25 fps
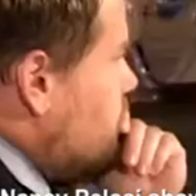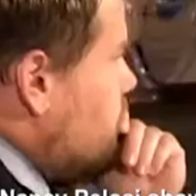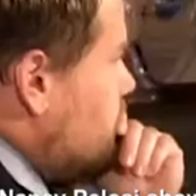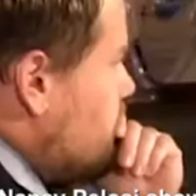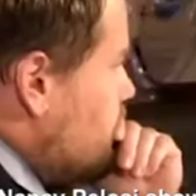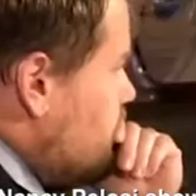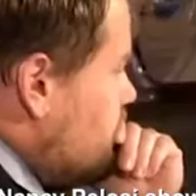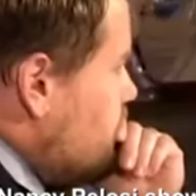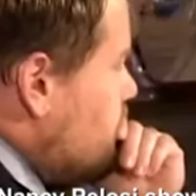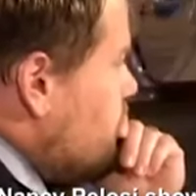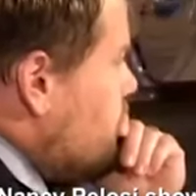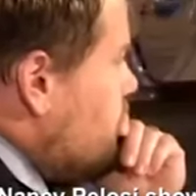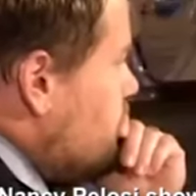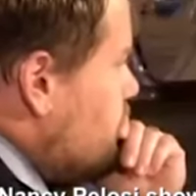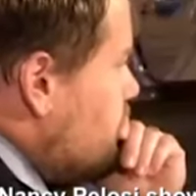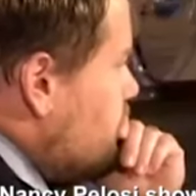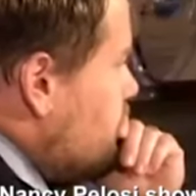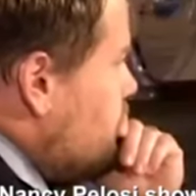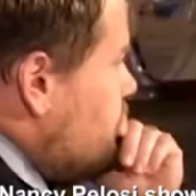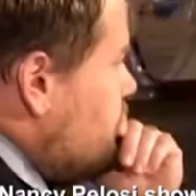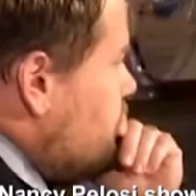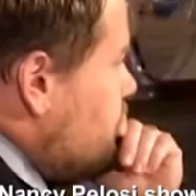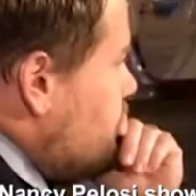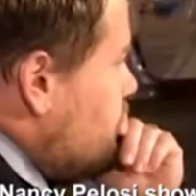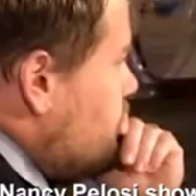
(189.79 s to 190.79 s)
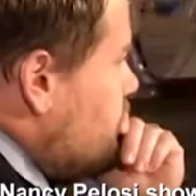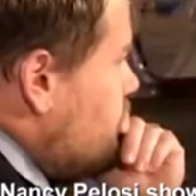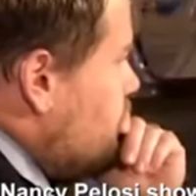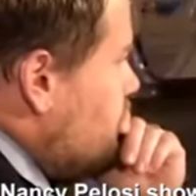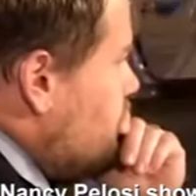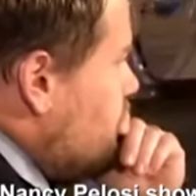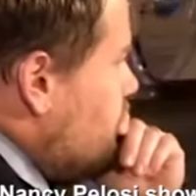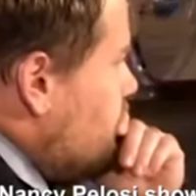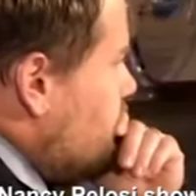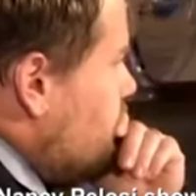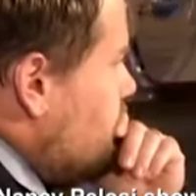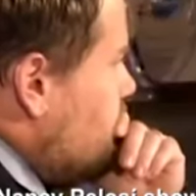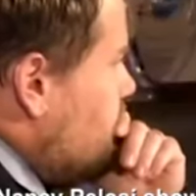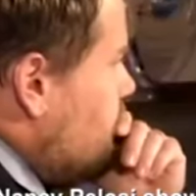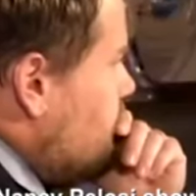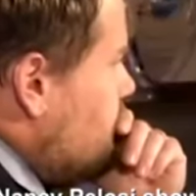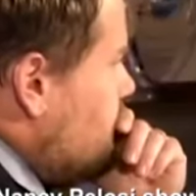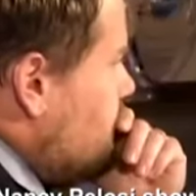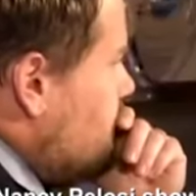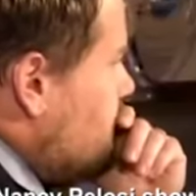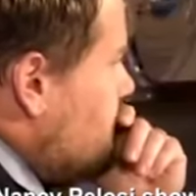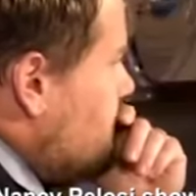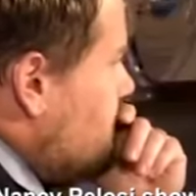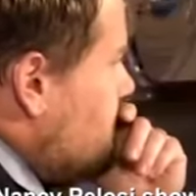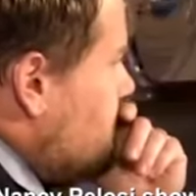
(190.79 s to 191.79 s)
arrogant she is by flaunting her
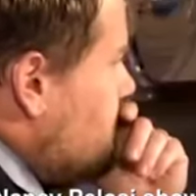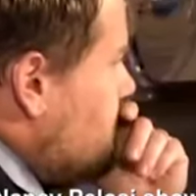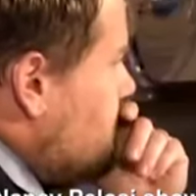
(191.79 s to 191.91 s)
dessert